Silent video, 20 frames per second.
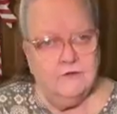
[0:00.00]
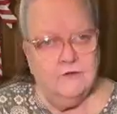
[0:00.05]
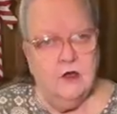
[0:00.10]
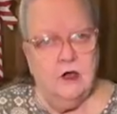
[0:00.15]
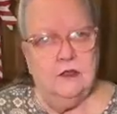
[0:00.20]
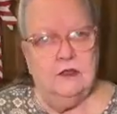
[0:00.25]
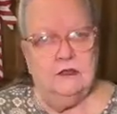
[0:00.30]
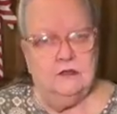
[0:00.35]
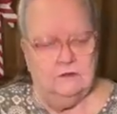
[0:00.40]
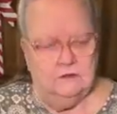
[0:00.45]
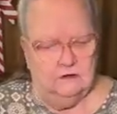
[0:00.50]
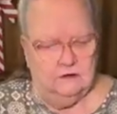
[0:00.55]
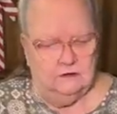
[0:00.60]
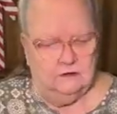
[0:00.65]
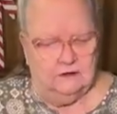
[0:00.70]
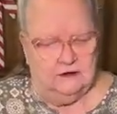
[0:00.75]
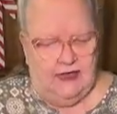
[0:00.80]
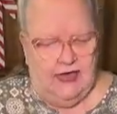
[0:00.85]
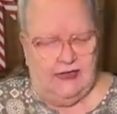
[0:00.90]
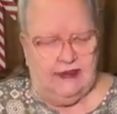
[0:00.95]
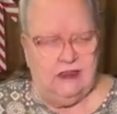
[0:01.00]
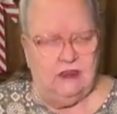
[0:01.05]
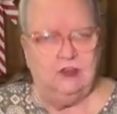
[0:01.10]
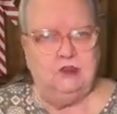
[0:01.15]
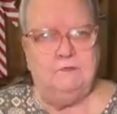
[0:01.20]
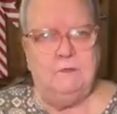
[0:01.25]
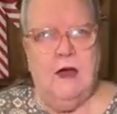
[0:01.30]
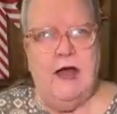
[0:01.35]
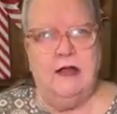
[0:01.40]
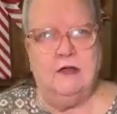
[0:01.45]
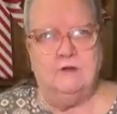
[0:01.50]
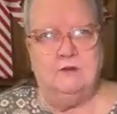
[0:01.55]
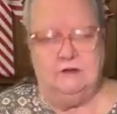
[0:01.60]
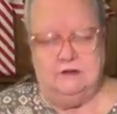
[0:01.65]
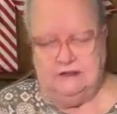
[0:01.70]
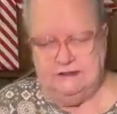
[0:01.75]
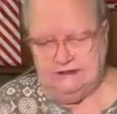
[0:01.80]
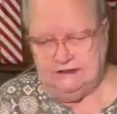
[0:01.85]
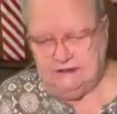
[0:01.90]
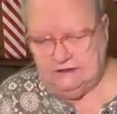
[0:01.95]
got a 9-inch pie
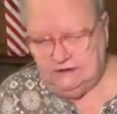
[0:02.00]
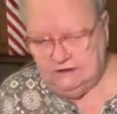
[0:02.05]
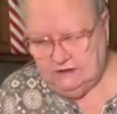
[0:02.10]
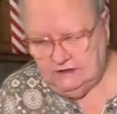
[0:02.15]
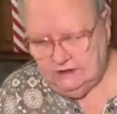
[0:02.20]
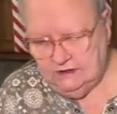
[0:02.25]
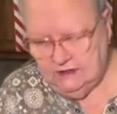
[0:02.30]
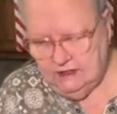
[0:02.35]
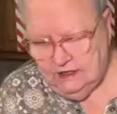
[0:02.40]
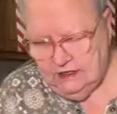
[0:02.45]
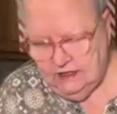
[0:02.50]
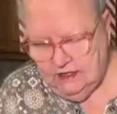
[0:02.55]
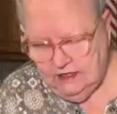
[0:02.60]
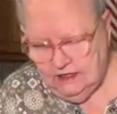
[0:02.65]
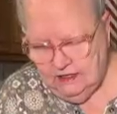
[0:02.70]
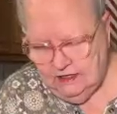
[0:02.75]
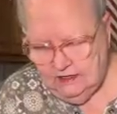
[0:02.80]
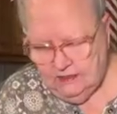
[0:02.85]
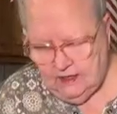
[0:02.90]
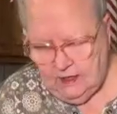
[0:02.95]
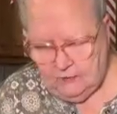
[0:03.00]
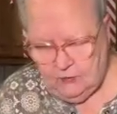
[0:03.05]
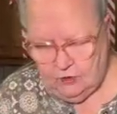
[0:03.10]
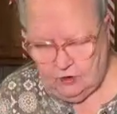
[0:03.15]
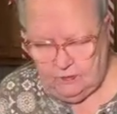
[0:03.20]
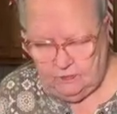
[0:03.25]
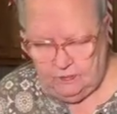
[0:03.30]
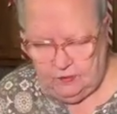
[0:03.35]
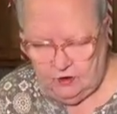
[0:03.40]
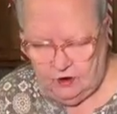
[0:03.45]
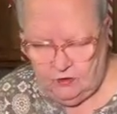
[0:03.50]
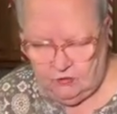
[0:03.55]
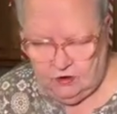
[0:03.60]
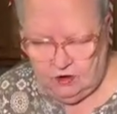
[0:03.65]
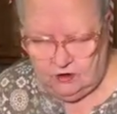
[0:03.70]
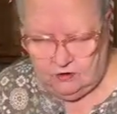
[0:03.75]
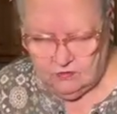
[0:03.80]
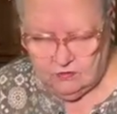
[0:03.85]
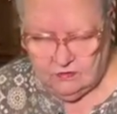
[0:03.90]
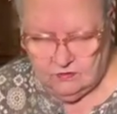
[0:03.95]
crust I'm going to put on
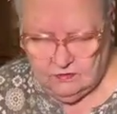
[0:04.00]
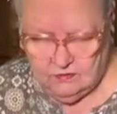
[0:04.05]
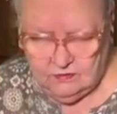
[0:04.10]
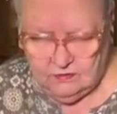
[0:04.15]
here.